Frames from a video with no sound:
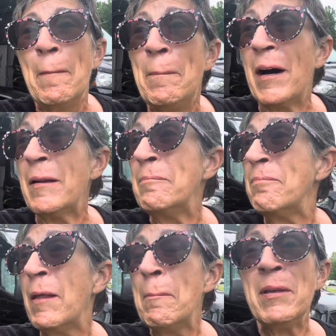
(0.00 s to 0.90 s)
But
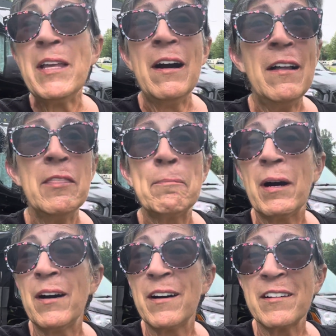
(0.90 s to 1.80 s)
beyond the
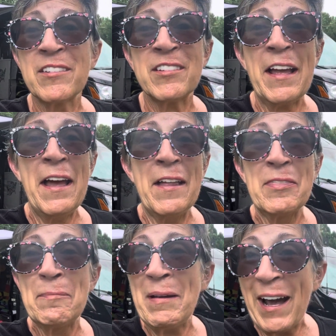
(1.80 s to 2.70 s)
bugs
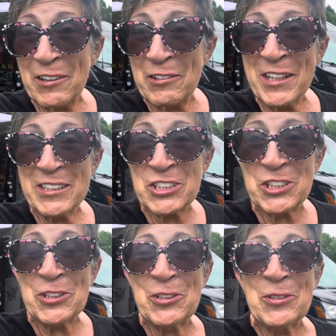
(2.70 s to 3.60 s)
and the battery
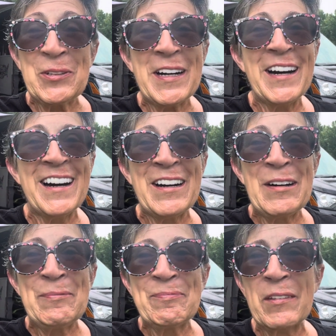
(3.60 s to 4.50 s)
issue,
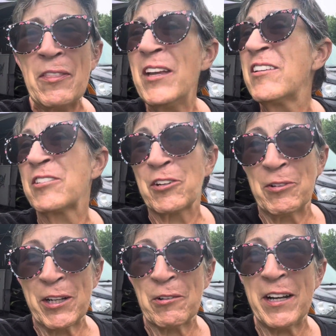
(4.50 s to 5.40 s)
um, things are
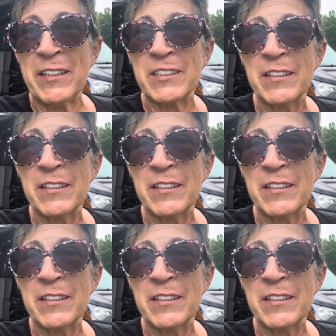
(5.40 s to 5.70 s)
going great.